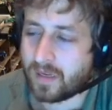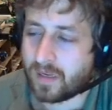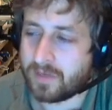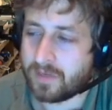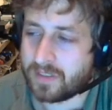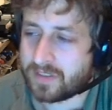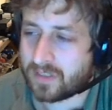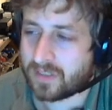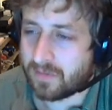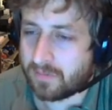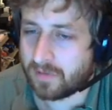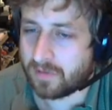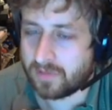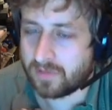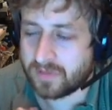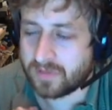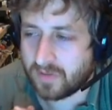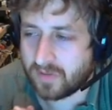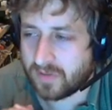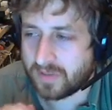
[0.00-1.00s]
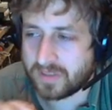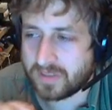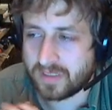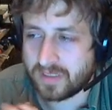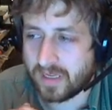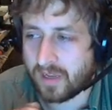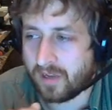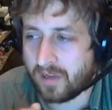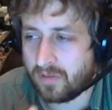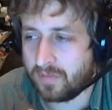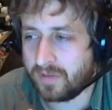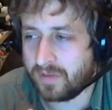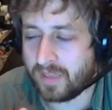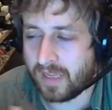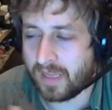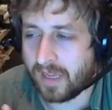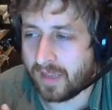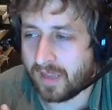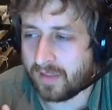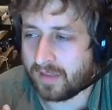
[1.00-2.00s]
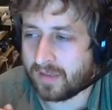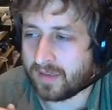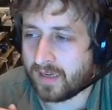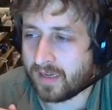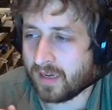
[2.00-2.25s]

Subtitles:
I mean, some of the ones you can sell, but yeah, like,